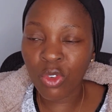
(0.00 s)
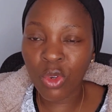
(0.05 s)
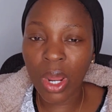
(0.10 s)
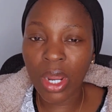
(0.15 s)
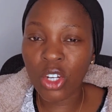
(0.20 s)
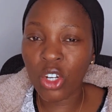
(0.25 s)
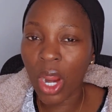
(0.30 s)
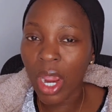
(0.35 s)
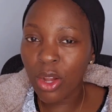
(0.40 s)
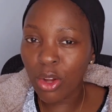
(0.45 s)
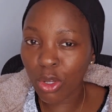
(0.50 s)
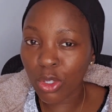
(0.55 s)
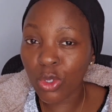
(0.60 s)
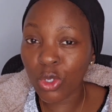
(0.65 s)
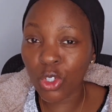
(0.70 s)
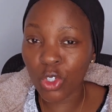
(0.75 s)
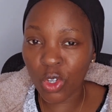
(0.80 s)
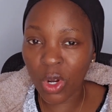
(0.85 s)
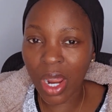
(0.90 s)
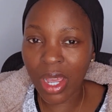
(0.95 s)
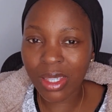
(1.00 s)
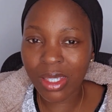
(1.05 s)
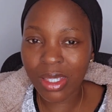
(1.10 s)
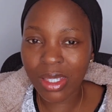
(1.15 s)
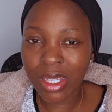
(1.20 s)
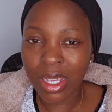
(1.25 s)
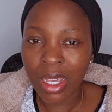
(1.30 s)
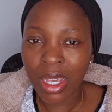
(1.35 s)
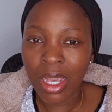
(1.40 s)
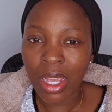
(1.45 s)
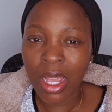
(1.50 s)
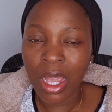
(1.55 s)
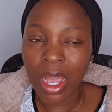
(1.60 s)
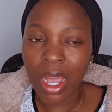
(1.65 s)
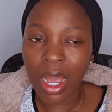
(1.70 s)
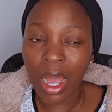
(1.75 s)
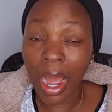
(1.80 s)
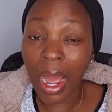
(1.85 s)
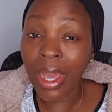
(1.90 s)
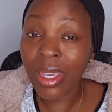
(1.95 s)
even though I try not to stress,
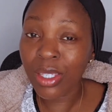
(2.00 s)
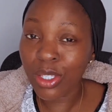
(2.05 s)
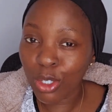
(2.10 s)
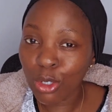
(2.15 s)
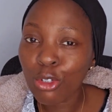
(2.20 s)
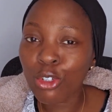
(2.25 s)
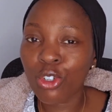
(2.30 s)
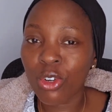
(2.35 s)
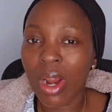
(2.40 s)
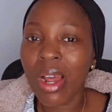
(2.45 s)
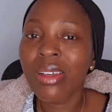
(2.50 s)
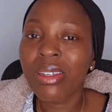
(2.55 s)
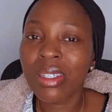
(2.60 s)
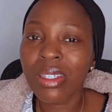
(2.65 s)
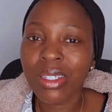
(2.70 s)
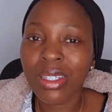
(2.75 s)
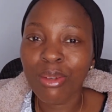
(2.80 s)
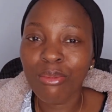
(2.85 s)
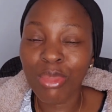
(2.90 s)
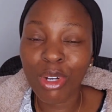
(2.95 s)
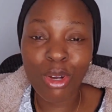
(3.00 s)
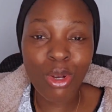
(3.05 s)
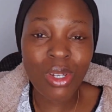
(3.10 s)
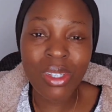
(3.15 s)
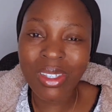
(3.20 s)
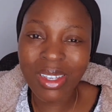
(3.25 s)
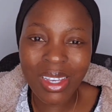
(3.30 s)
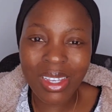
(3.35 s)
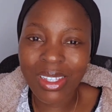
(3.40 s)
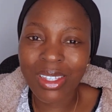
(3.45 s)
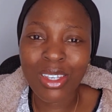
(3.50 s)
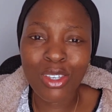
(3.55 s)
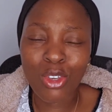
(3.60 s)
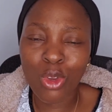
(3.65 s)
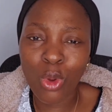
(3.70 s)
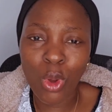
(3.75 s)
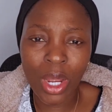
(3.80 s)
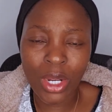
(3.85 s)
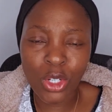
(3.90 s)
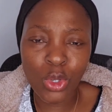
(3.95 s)
I still stress because
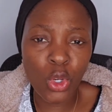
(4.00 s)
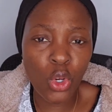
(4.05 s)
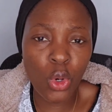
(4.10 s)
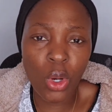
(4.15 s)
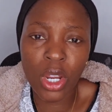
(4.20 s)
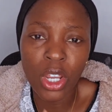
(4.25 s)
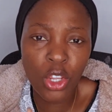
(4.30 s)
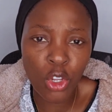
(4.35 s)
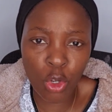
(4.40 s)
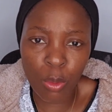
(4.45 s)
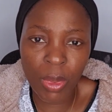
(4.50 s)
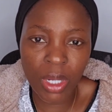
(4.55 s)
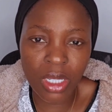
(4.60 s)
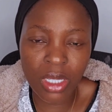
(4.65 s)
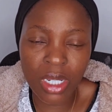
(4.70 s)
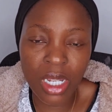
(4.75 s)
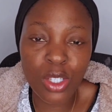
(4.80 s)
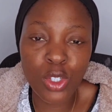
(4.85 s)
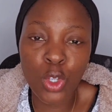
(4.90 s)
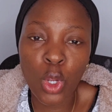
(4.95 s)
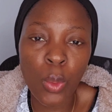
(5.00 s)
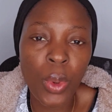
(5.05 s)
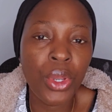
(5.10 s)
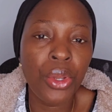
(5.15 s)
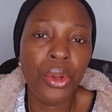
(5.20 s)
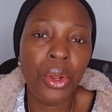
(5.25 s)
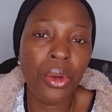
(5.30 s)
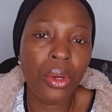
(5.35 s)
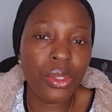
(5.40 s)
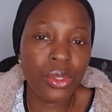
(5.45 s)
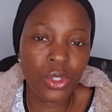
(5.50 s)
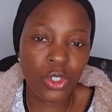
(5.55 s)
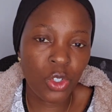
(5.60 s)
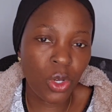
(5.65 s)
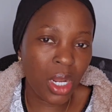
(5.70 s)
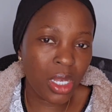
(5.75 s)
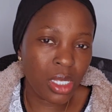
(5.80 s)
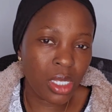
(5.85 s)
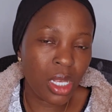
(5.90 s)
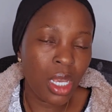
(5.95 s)
you are human. There's no way you're not going
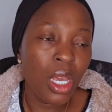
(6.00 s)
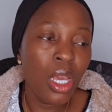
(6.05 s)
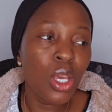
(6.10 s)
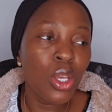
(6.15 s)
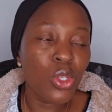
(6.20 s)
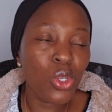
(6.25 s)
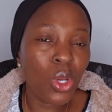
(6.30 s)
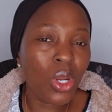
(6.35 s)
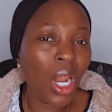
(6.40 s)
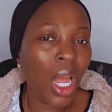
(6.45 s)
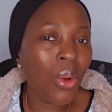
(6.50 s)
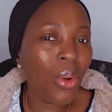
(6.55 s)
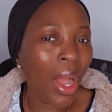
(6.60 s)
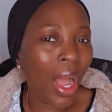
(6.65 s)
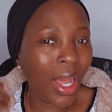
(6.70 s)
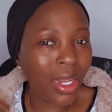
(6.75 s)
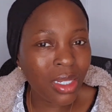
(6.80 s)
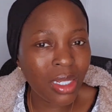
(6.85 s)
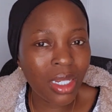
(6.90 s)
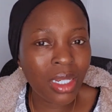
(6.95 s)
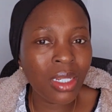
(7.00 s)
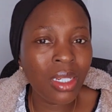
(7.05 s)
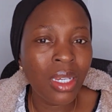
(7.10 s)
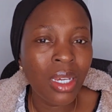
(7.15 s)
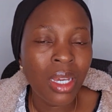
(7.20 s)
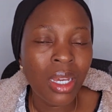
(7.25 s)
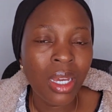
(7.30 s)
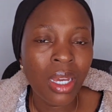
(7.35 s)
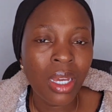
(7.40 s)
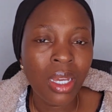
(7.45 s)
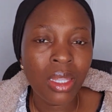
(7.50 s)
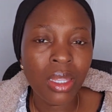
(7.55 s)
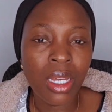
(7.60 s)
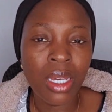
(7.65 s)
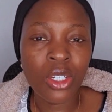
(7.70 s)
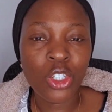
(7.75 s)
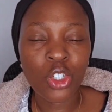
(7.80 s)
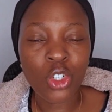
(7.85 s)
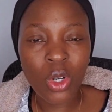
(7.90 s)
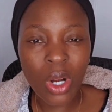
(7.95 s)
to stress. So now adding
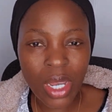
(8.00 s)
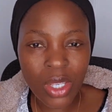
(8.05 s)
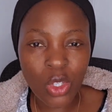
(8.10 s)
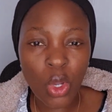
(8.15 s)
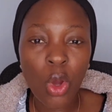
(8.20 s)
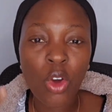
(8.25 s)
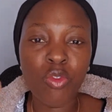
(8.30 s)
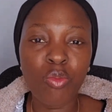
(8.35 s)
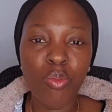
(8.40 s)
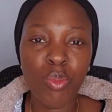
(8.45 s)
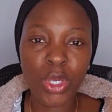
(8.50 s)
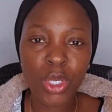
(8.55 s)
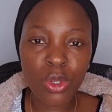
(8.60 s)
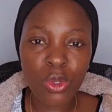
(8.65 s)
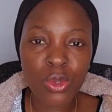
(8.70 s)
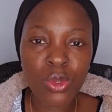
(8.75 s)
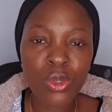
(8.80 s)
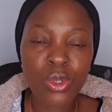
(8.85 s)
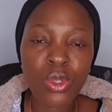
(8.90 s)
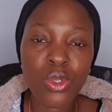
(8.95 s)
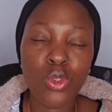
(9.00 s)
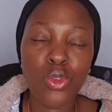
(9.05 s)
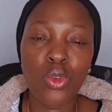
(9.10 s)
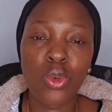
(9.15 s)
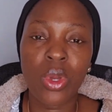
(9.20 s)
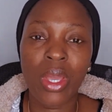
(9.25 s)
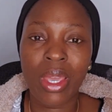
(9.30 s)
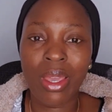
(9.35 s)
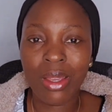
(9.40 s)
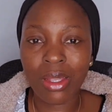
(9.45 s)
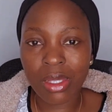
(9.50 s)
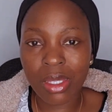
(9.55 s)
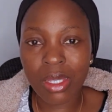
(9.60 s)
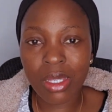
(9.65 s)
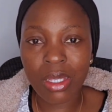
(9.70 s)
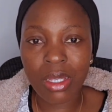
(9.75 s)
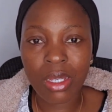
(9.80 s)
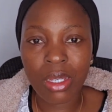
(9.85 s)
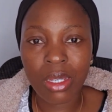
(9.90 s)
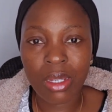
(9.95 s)
the stress of bills to
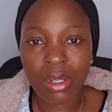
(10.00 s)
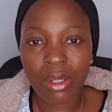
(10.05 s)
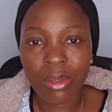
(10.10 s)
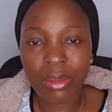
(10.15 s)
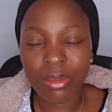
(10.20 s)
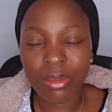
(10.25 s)
it,